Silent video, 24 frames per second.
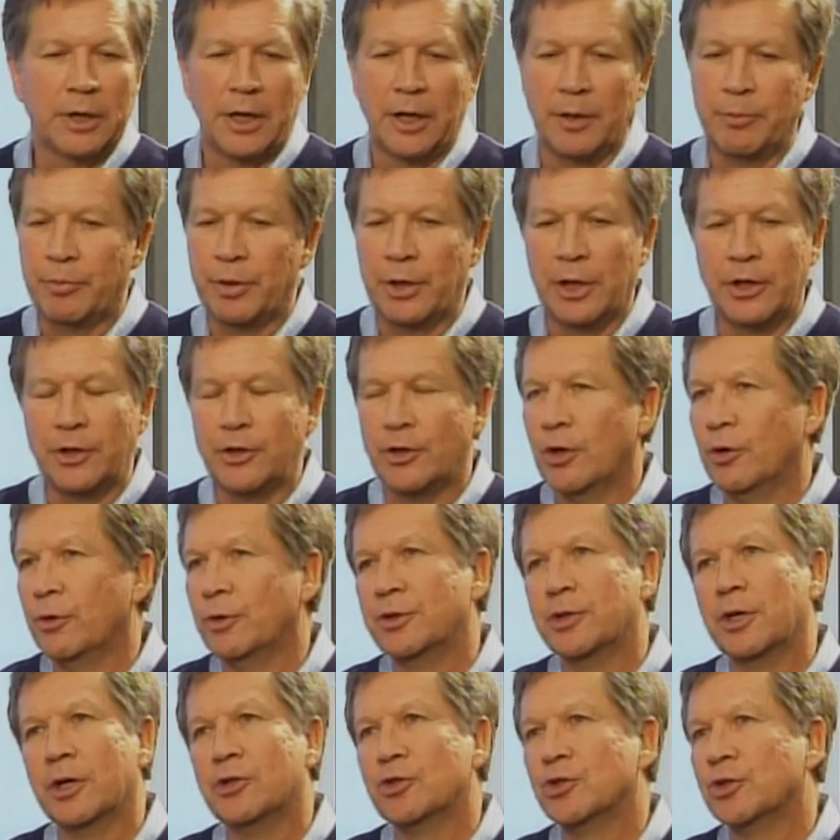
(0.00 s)
I pay no
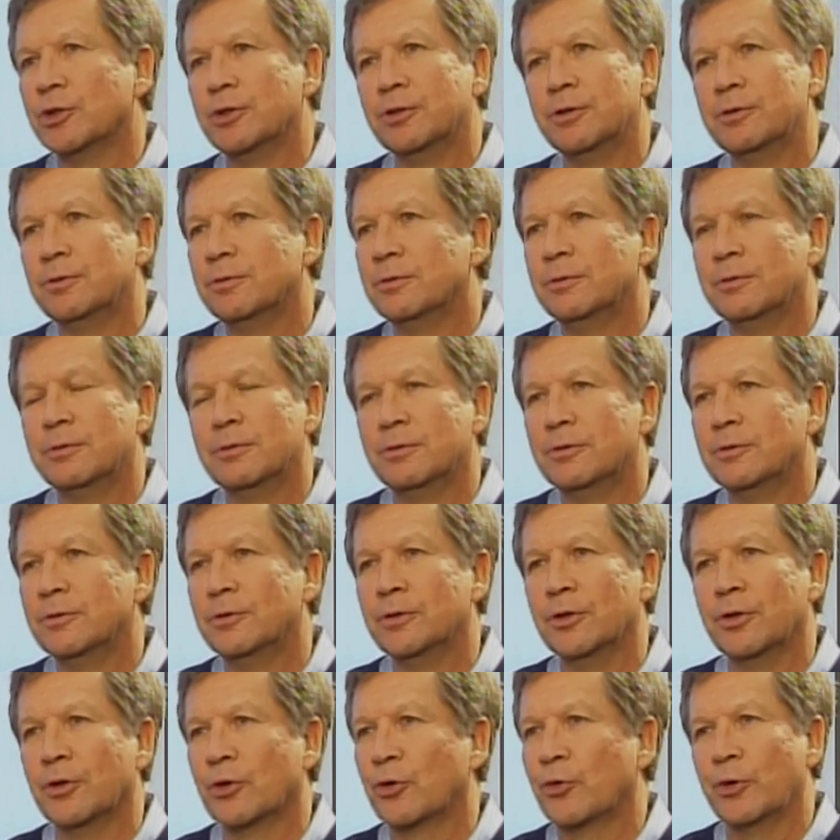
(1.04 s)
attention
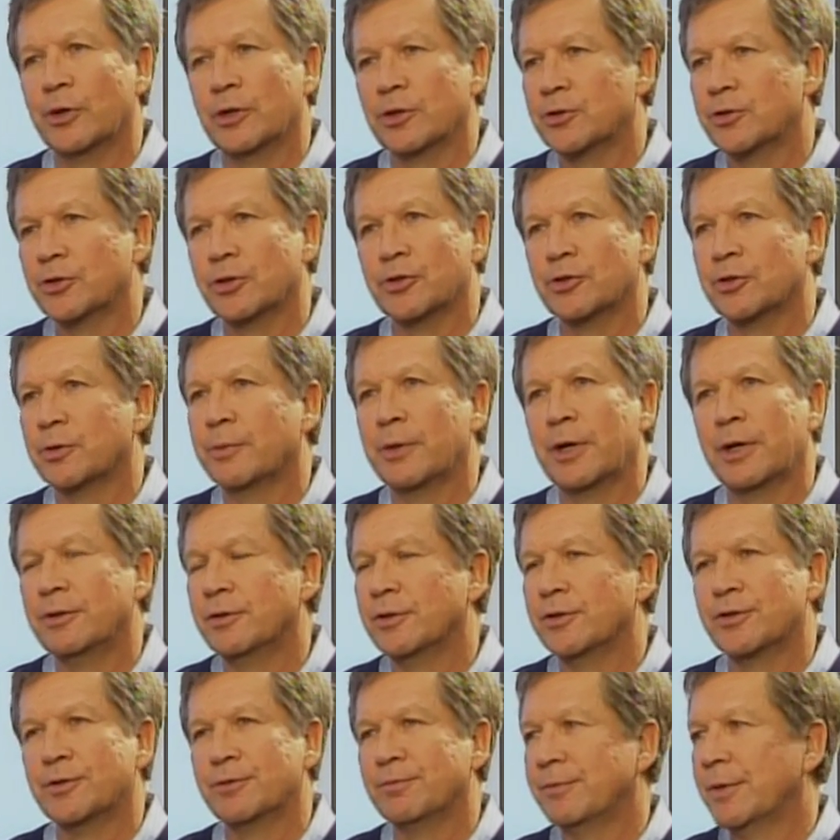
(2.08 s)
to the criticism. I
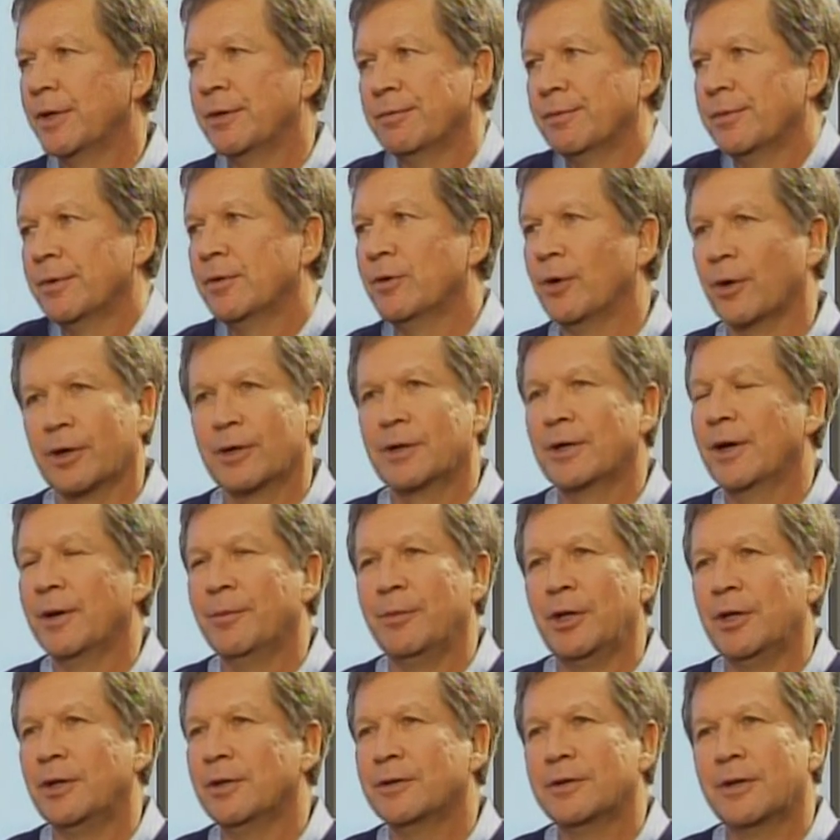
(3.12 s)
just, look, I
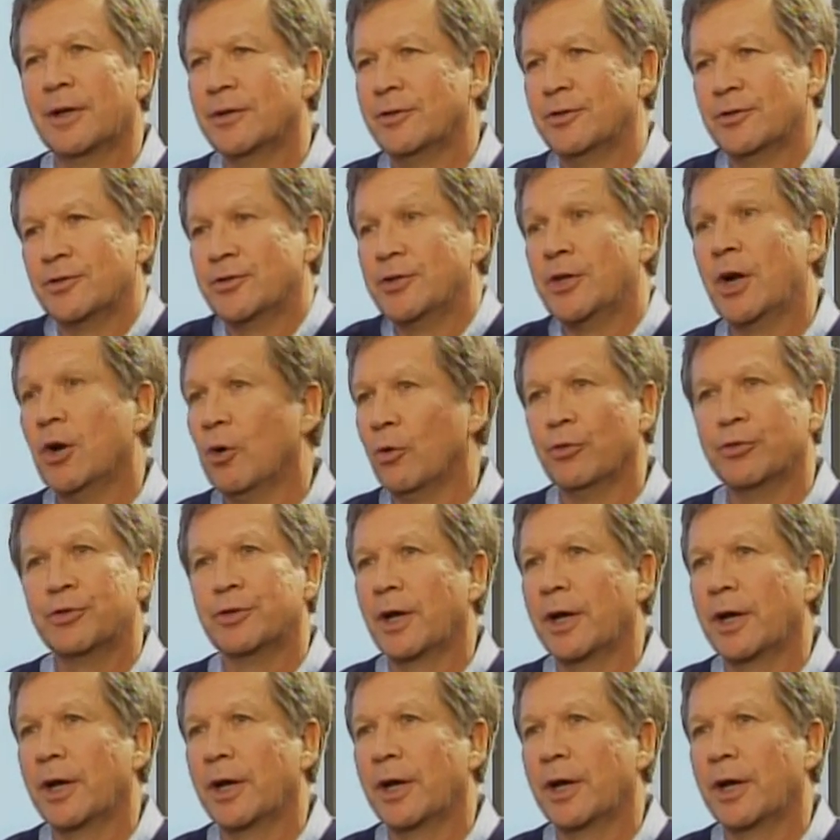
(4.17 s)
mean, I just don't.